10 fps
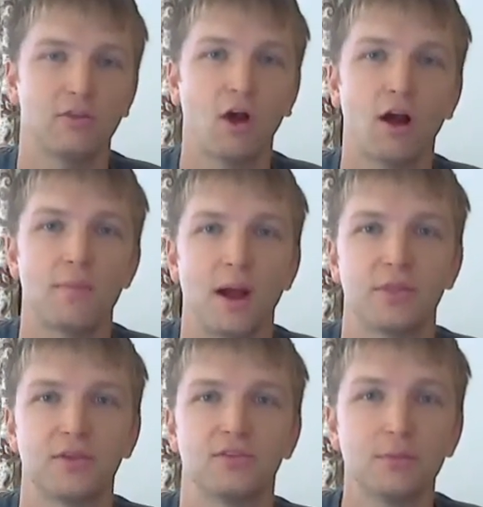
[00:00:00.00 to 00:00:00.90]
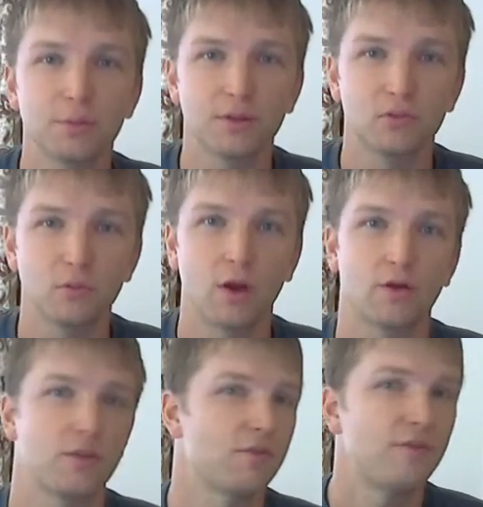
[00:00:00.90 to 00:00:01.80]
to talk about the simplest one
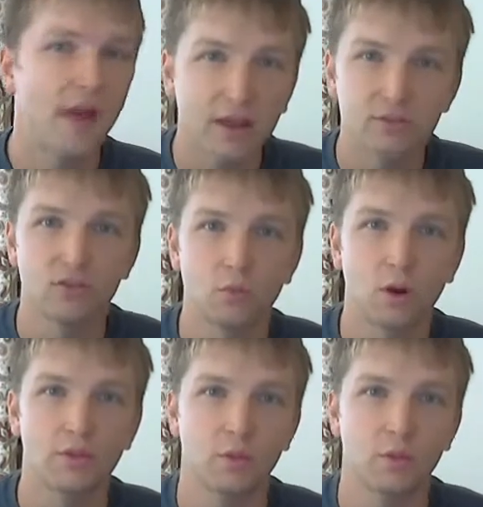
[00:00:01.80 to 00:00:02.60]
or the fastest one,